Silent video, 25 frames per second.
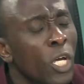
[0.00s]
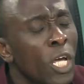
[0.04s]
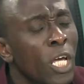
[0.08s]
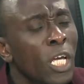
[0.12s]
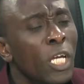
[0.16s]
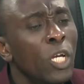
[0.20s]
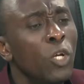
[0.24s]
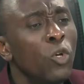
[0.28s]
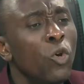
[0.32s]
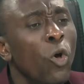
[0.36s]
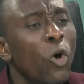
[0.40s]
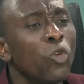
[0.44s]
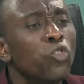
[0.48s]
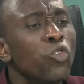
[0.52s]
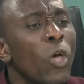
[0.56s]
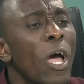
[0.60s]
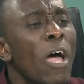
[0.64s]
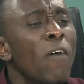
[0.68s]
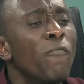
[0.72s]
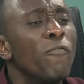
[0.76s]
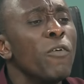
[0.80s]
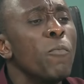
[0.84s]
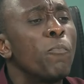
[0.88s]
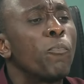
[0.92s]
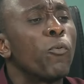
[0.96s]
He knows
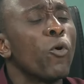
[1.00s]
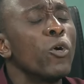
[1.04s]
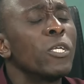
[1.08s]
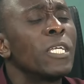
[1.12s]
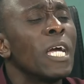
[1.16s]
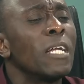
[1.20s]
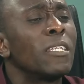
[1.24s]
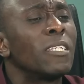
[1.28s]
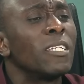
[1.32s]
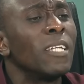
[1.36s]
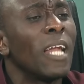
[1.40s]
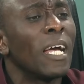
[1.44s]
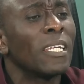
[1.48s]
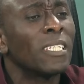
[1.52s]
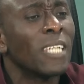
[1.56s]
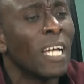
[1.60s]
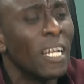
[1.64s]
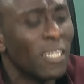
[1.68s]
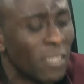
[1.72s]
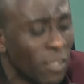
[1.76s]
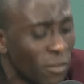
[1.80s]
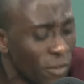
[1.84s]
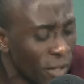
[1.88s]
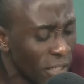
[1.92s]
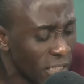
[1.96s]
every project in
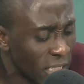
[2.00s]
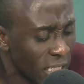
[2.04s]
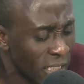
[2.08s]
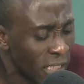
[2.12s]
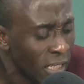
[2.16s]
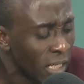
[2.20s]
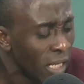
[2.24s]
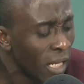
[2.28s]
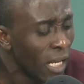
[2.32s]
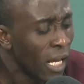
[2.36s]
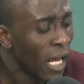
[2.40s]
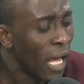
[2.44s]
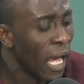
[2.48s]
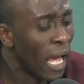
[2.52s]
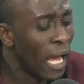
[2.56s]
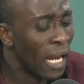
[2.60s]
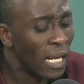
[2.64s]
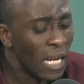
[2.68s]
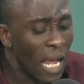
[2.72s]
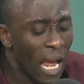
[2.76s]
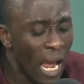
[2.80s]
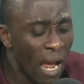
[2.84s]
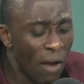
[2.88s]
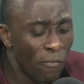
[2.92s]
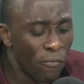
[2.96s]
Ashanti region
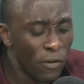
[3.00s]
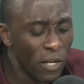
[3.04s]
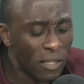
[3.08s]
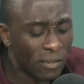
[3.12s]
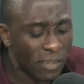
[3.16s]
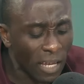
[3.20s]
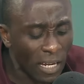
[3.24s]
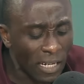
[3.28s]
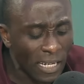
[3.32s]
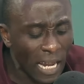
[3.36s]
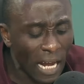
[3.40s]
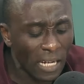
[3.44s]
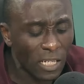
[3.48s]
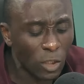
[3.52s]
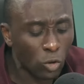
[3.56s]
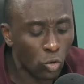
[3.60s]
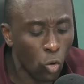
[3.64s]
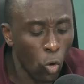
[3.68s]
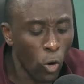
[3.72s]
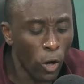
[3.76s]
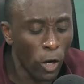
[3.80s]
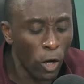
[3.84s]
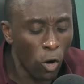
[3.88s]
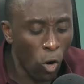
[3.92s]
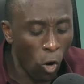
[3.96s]
and everything that is
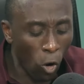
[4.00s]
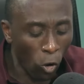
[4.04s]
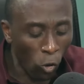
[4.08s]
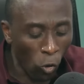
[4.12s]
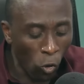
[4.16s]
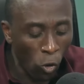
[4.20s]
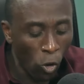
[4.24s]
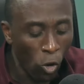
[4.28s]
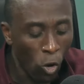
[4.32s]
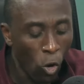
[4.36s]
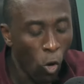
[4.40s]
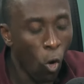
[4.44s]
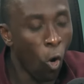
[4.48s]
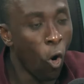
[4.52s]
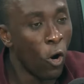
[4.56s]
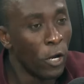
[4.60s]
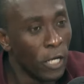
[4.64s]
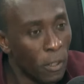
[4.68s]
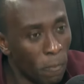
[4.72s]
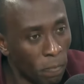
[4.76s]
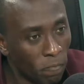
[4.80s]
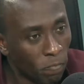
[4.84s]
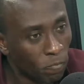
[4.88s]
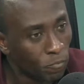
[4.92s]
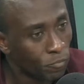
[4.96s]
going on on
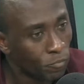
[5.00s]
him.